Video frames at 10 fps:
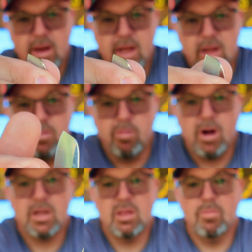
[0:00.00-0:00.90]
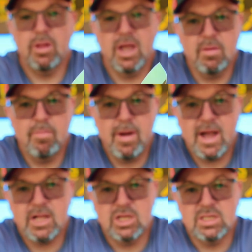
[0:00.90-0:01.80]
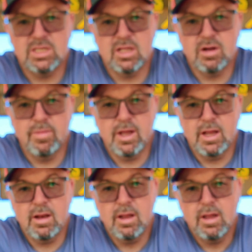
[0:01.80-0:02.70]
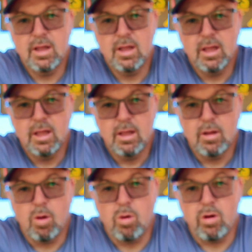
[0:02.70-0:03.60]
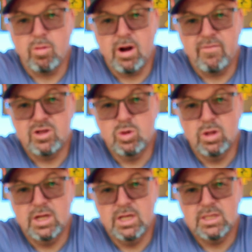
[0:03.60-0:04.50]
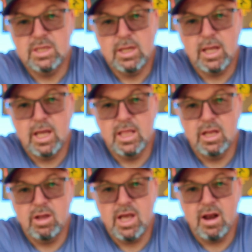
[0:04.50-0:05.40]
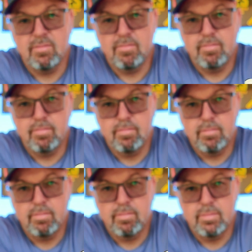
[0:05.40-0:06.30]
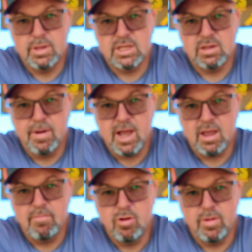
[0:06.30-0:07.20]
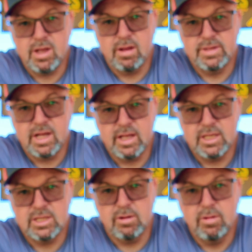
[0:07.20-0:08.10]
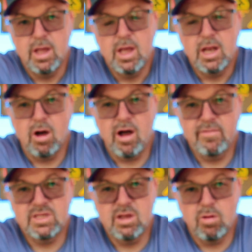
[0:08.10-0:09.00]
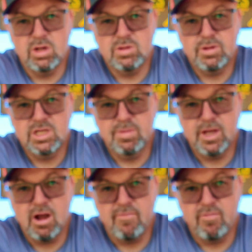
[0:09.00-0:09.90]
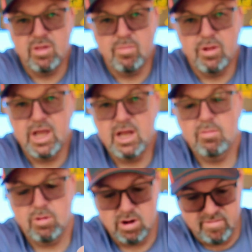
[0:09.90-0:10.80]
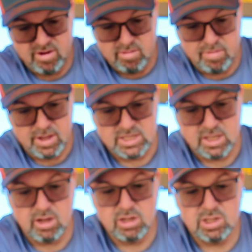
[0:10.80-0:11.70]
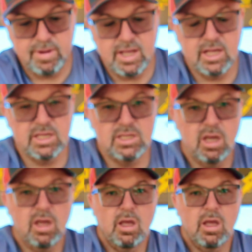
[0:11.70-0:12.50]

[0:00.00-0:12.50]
Now you rock the blade back just a little bit, or whatever tool it is, and then you kind of tilt it back, and boom, it comes out like so. Now, obviously, always please be careful with a blade whenever you're replacing those, because,